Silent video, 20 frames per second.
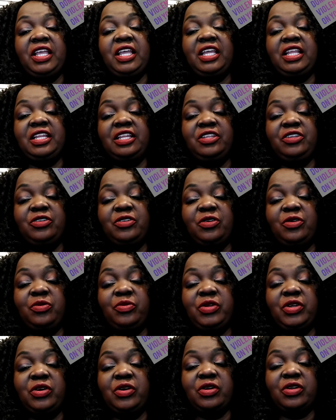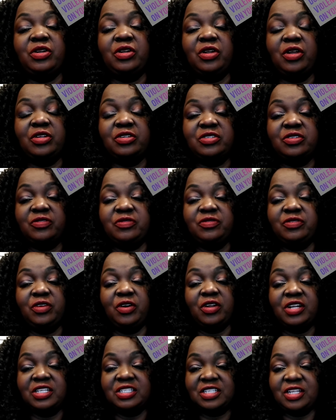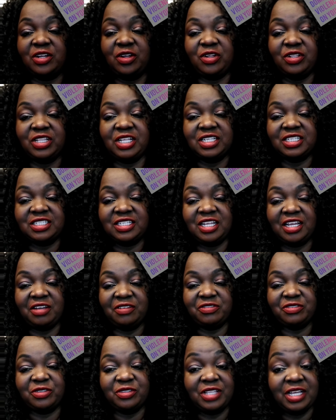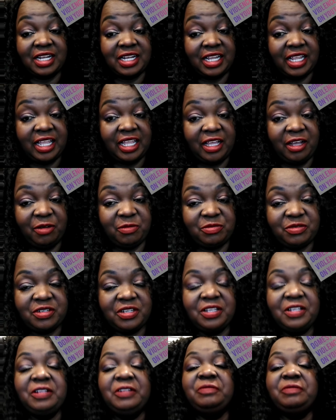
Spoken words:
And, you know, we got lots of donors and all that stuff. So that helped.